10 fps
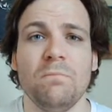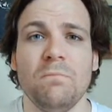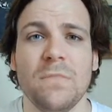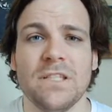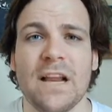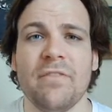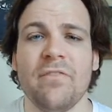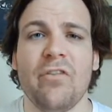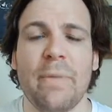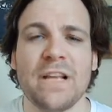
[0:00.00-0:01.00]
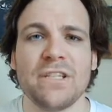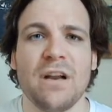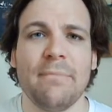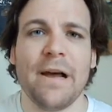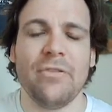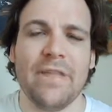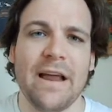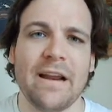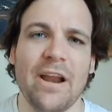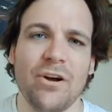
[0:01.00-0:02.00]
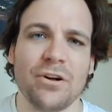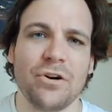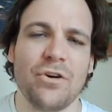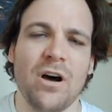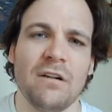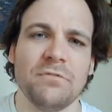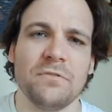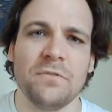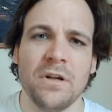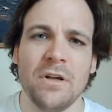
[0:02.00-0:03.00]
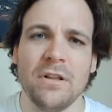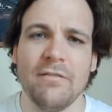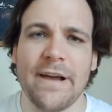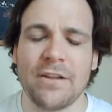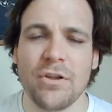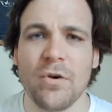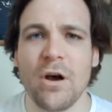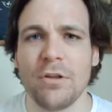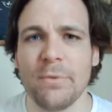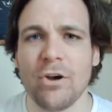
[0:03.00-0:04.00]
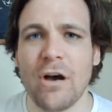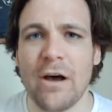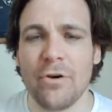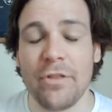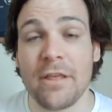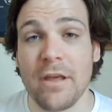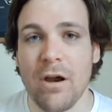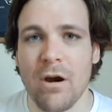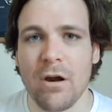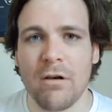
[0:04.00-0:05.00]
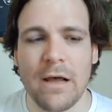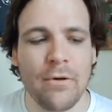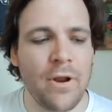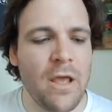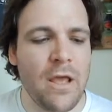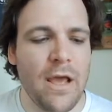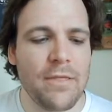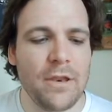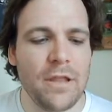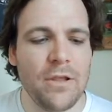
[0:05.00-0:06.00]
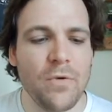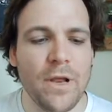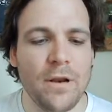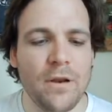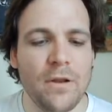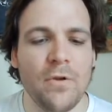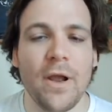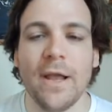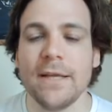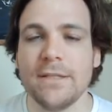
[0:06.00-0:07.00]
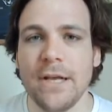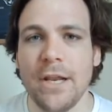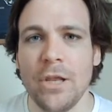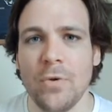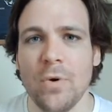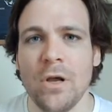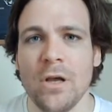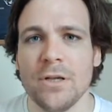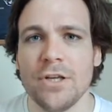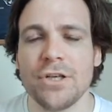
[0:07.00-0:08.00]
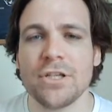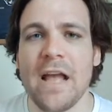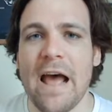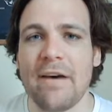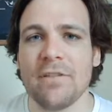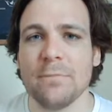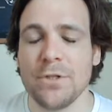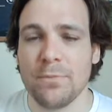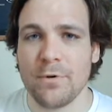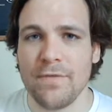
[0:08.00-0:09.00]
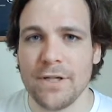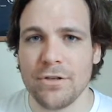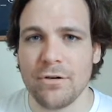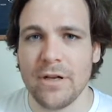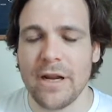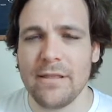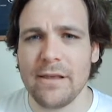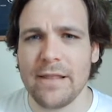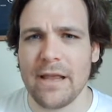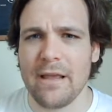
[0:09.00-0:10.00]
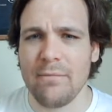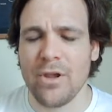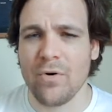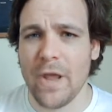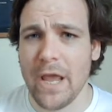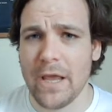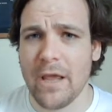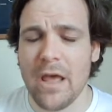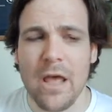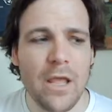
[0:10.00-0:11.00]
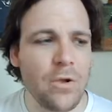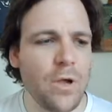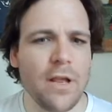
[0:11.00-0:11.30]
set of information about that character off of the fact that you called them a clown or that they are a clown. And then you can continue to just have them superficial. And I think that can be okay. You can